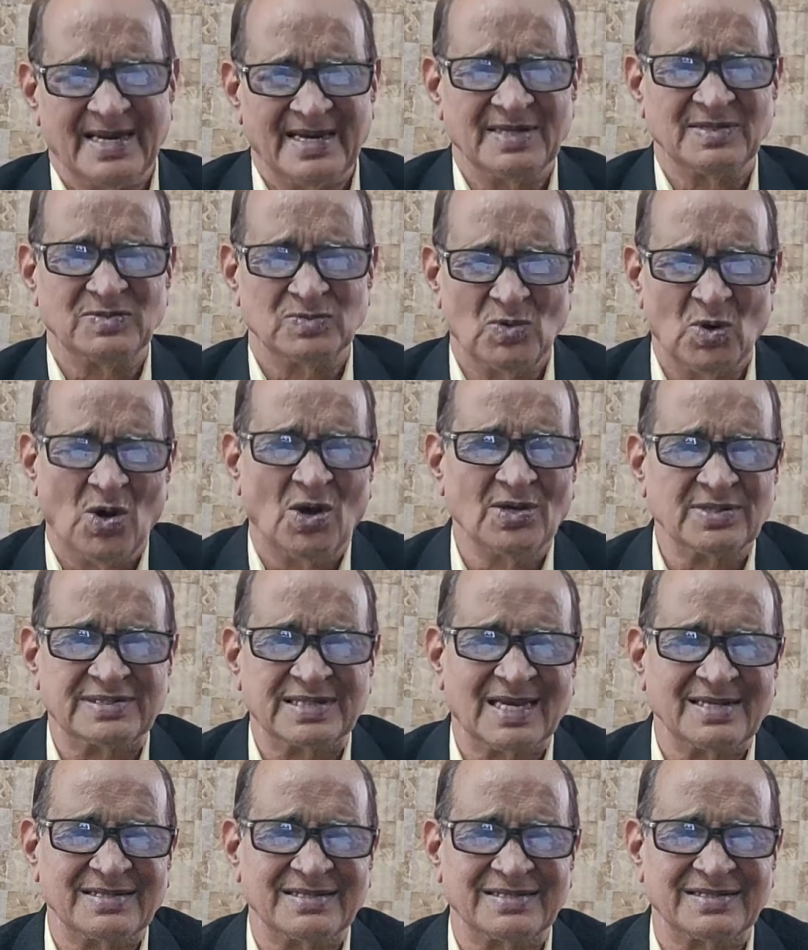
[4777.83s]
there is
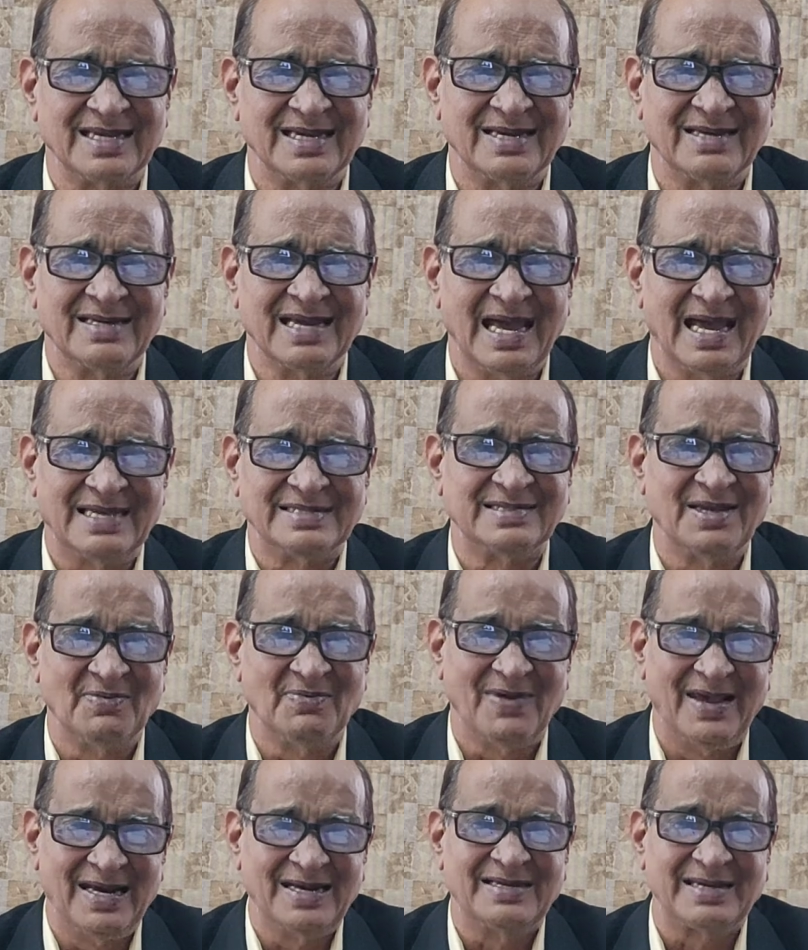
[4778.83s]
no such thing
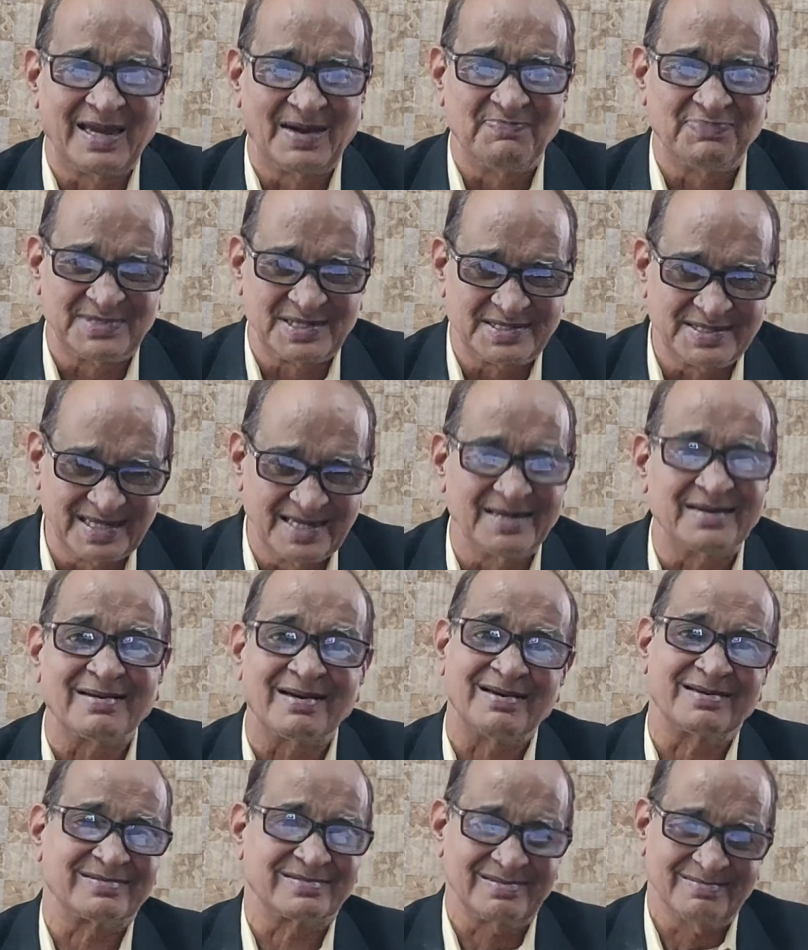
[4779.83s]
as a well-kept
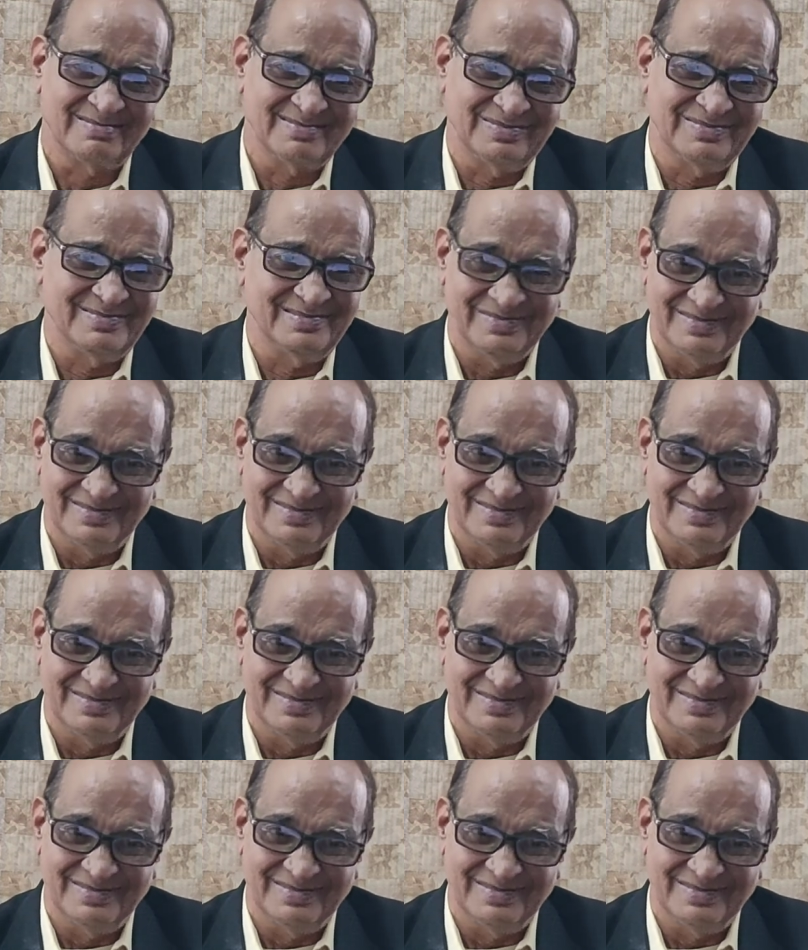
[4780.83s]
secret.